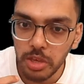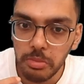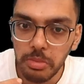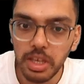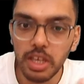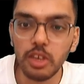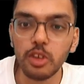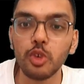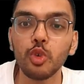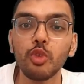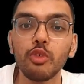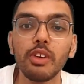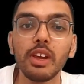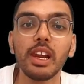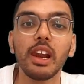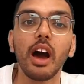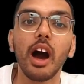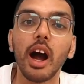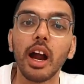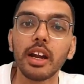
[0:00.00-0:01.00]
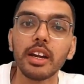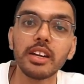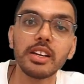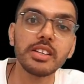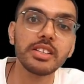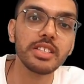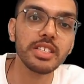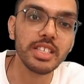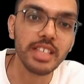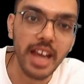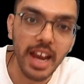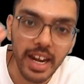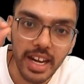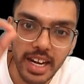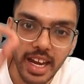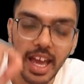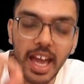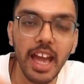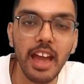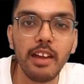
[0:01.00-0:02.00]
me, you will understand
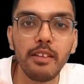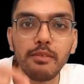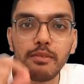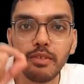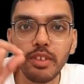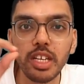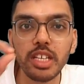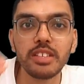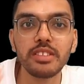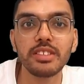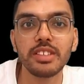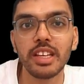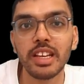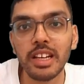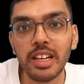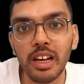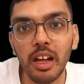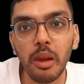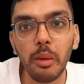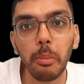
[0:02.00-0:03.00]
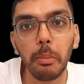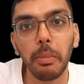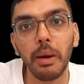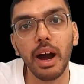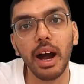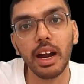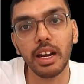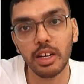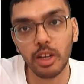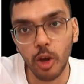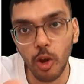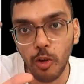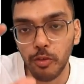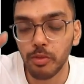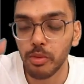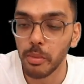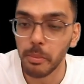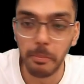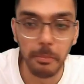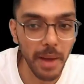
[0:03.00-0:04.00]
every single part of
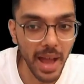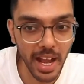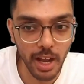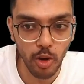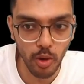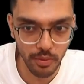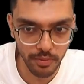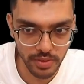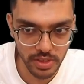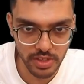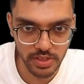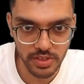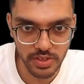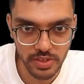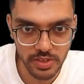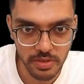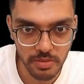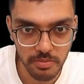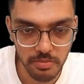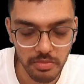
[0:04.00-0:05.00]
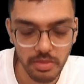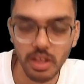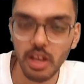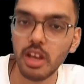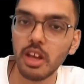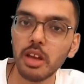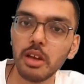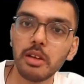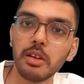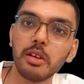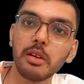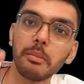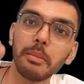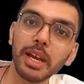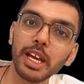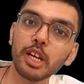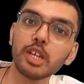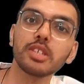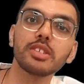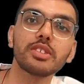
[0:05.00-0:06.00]
back office,
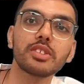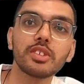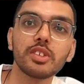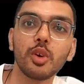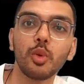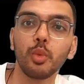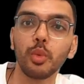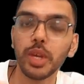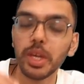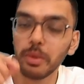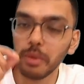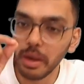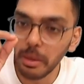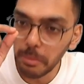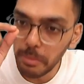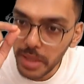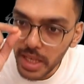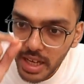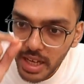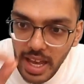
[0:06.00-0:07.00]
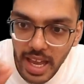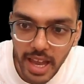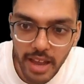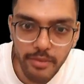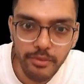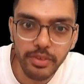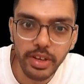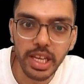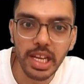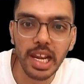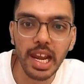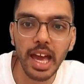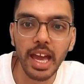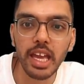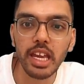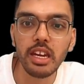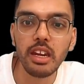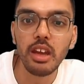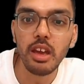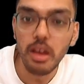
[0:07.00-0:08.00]
because we will pick every
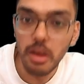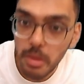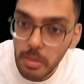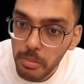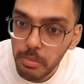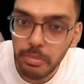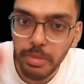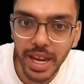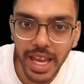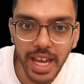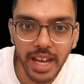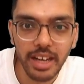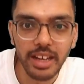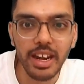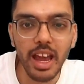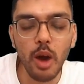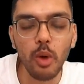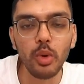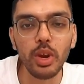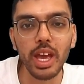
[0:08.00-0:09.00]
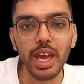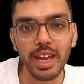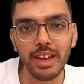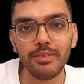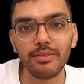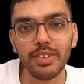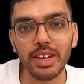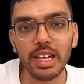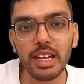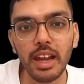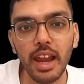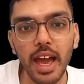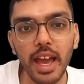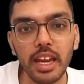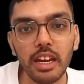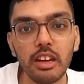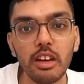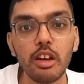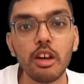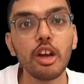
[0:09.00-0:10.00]
line, break down every
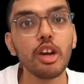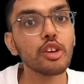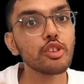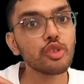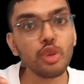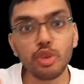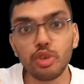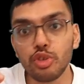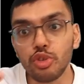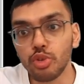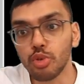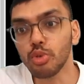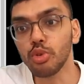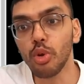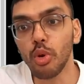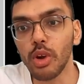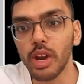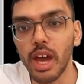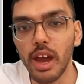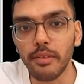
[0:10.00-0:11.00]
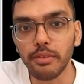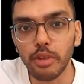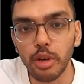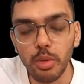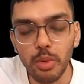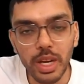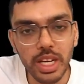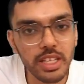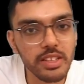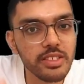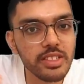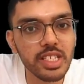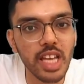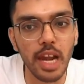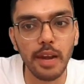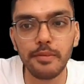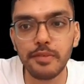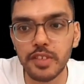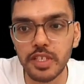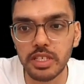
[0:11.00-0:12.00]
line, so you don't have to do any
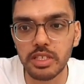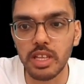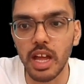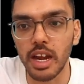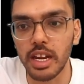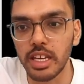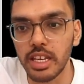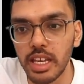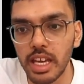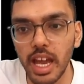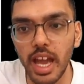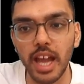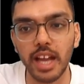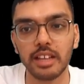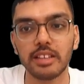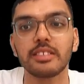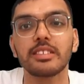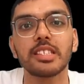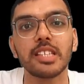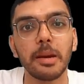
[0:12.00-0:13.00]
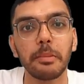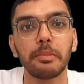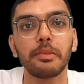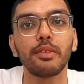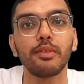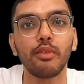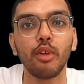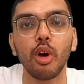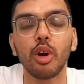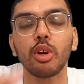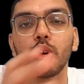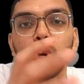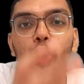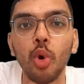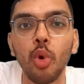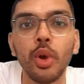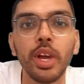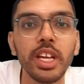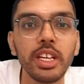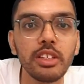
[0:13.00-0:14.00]
self-study except for
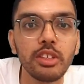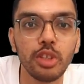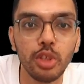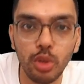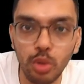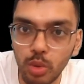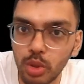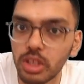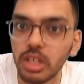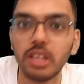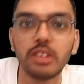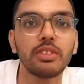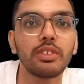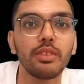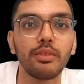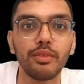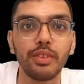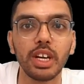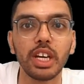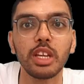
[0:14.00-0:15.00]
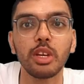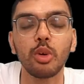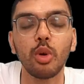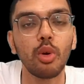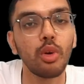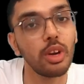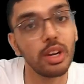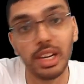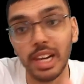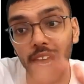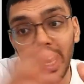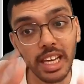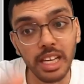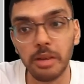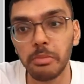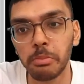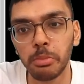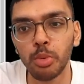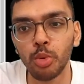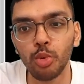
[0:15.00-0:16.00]
going through this video like a
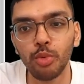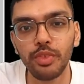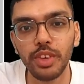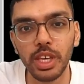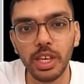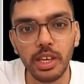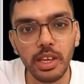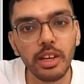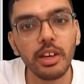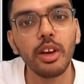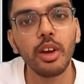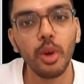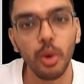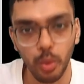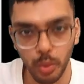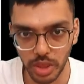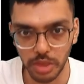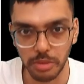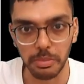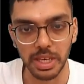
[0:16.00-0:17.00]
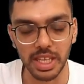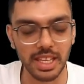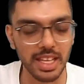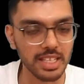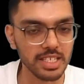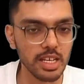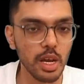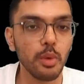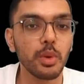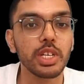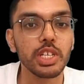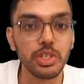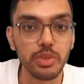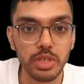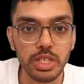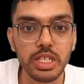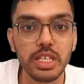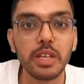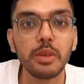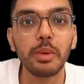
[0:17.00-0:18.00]
movie with me. That's how
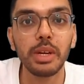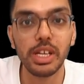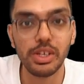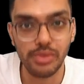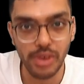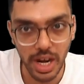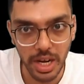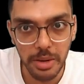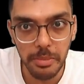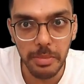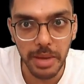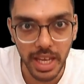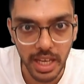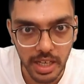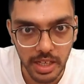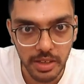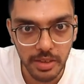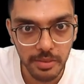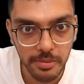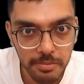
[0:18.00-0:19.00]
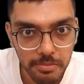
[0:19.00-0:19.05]
interesting we'll try to make it.